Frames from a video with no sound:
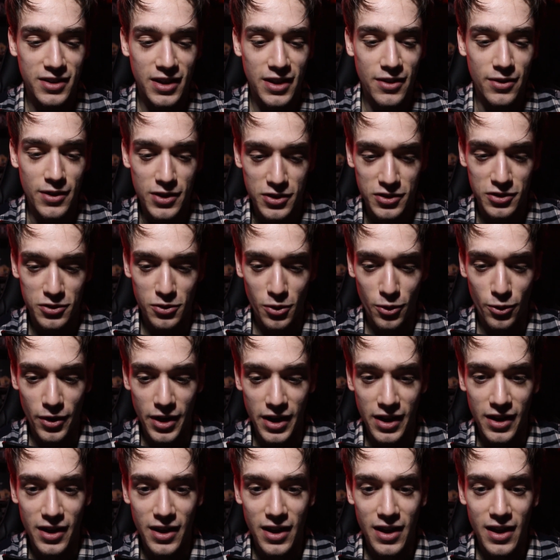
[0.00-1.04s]
in this
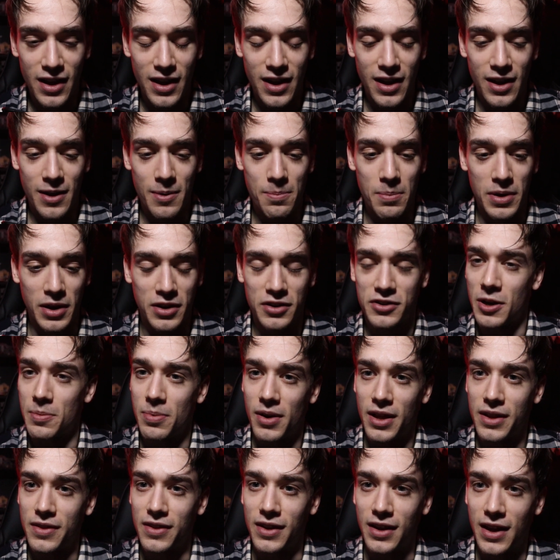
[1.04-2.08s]
story, because I
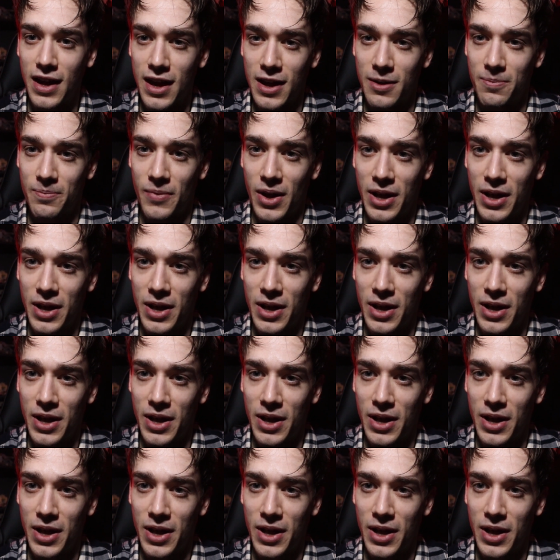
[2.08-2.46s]
played the game.